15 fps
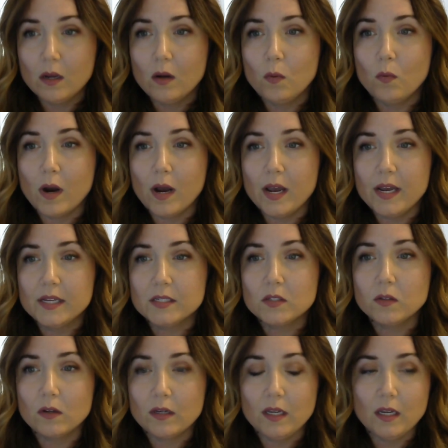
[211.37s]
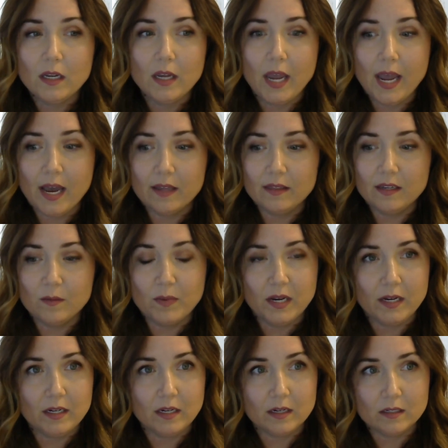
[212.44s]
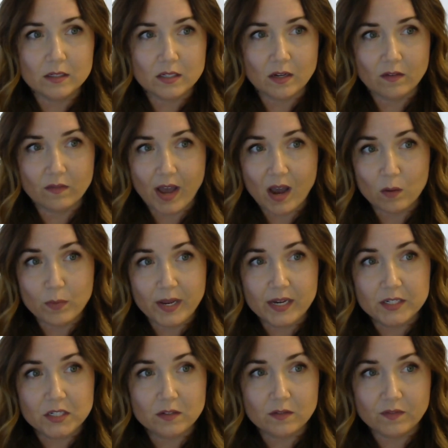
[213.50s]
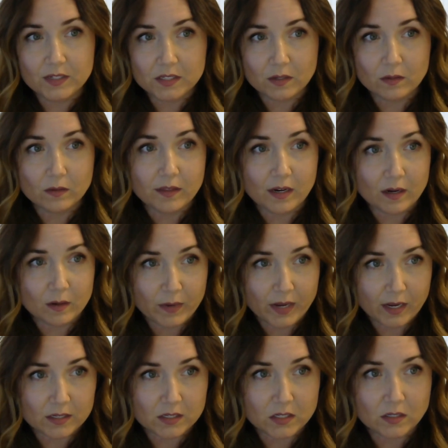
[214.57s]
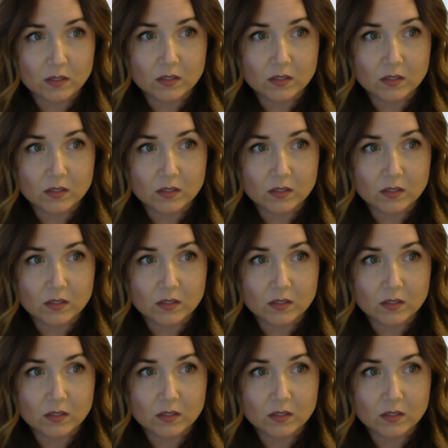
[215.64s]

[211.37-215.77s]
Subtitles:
was looking at the opinions of outpatient physical therapists.